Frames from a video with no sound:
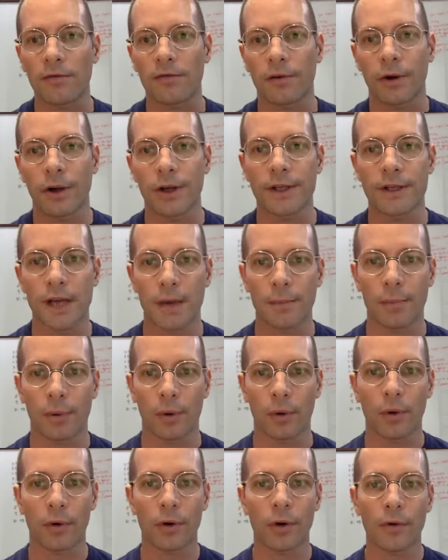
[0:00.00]
for example,
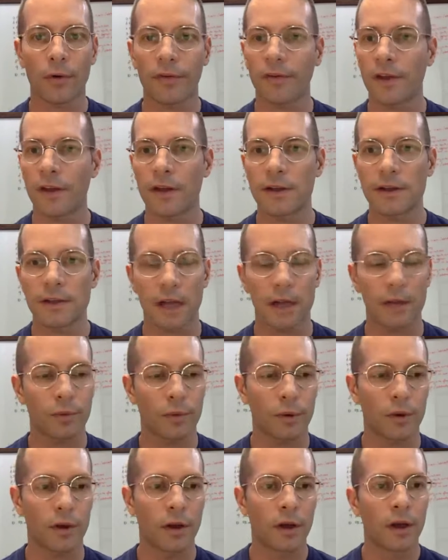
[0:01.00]
or things that
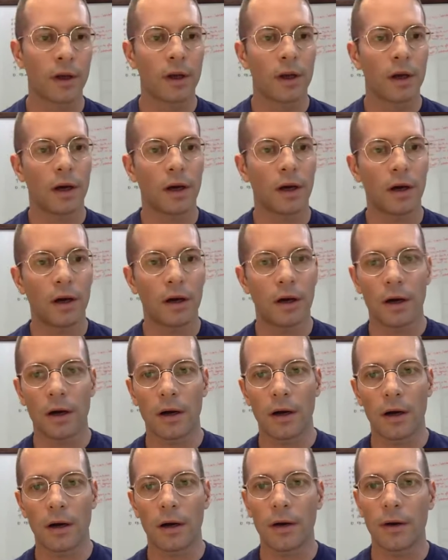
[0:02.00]
would
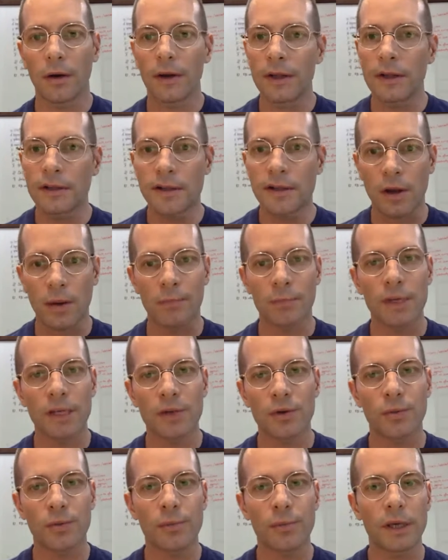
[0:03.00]
in some
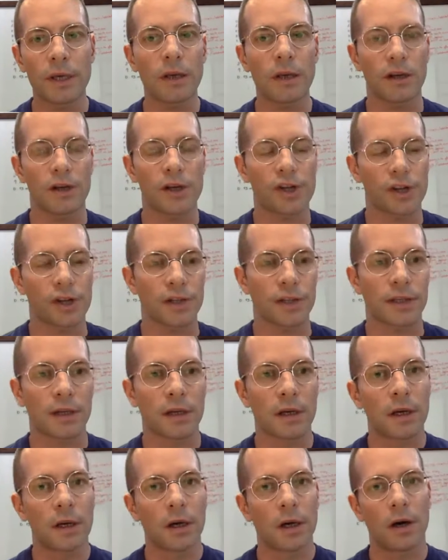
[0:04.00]
B2B niches
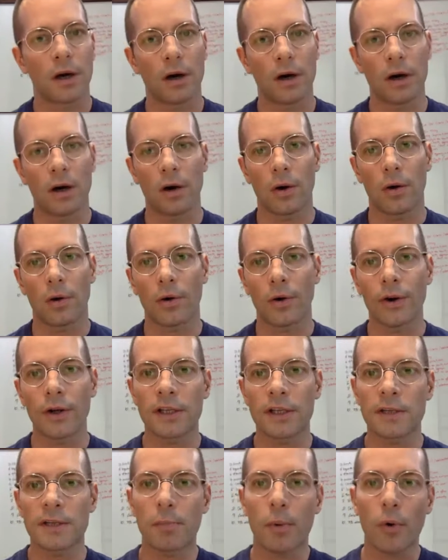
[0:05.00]
or
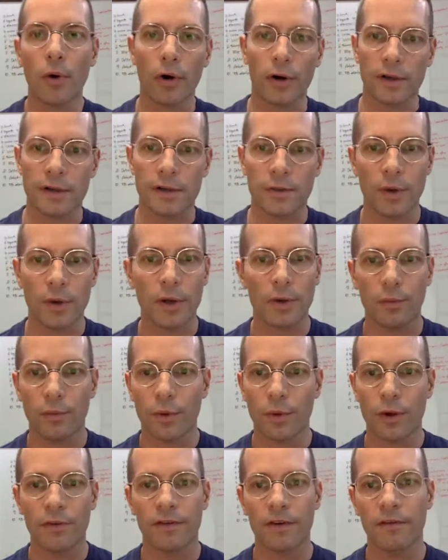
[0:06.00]
in sports.
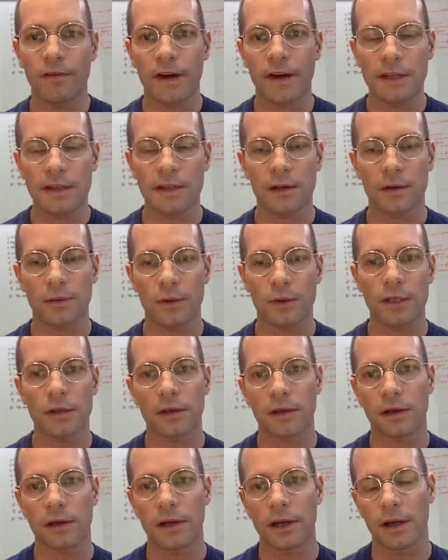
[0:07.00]
We've invested
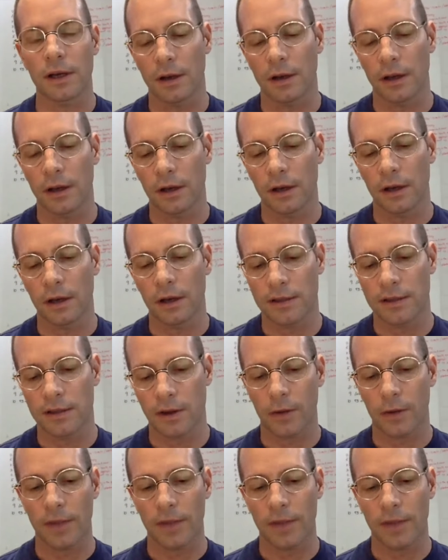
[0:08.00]
recently in a startup
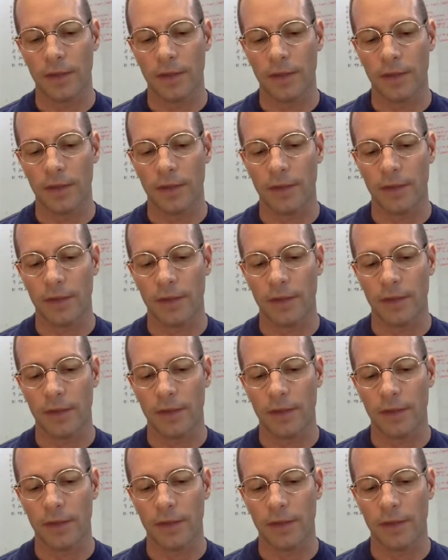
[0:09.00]
that does
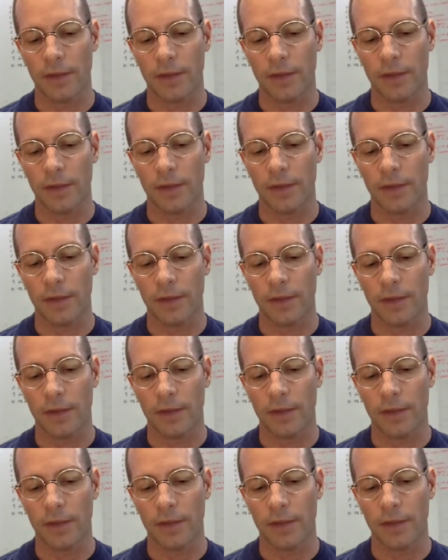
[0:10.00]

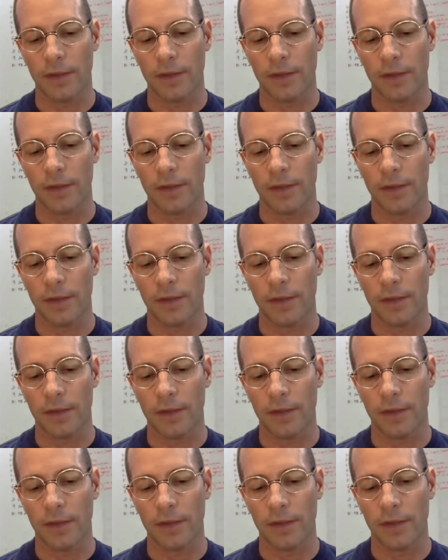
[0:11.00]
IoT in
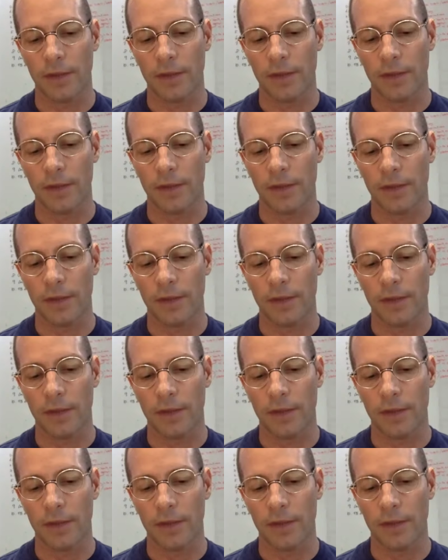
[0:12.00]
sports. So there's like
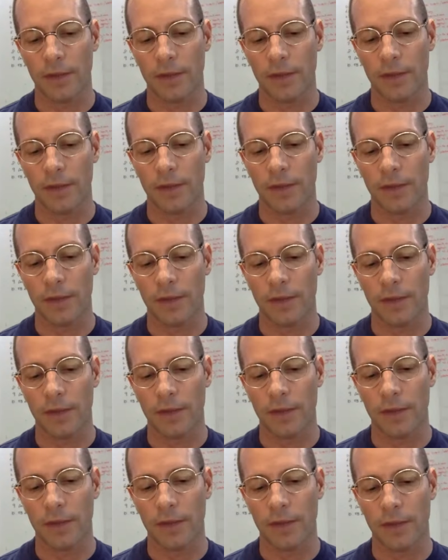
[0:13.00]
devices communicating with
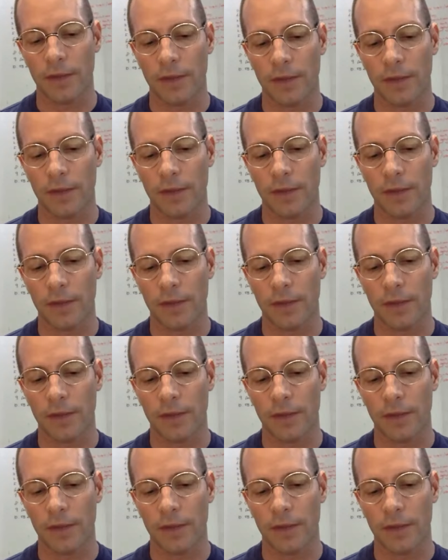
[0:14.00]
a